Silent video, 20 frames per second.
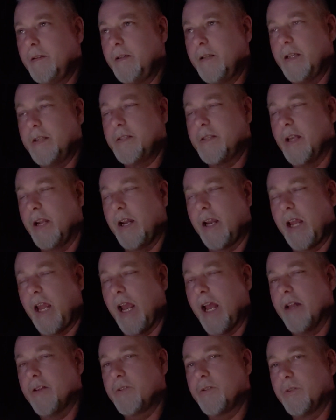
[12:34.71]
they said it
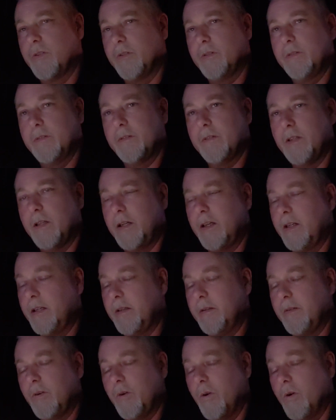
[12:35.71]
canceled,
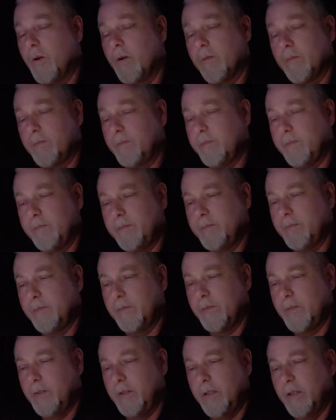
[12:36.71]
or
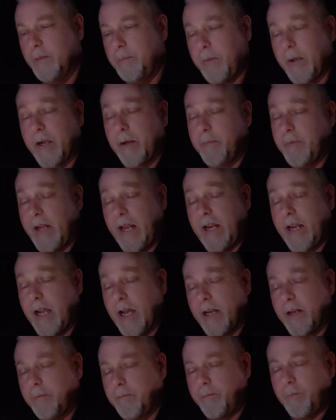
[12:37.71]
the pickup date
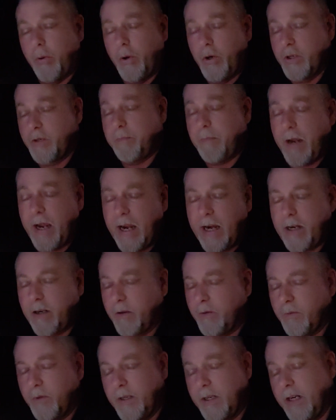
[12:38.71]
got pushed back
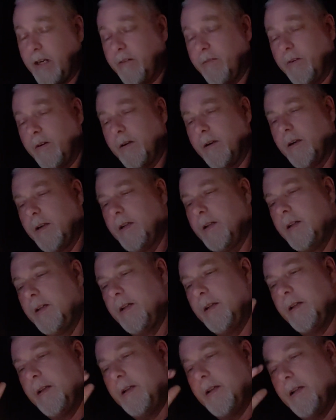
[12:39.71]
or whatever.
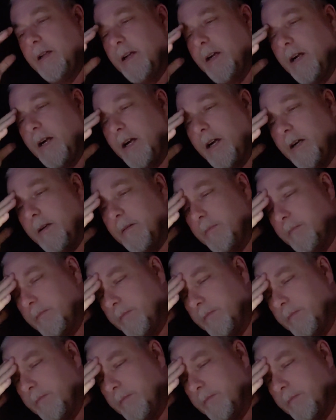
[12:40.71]
So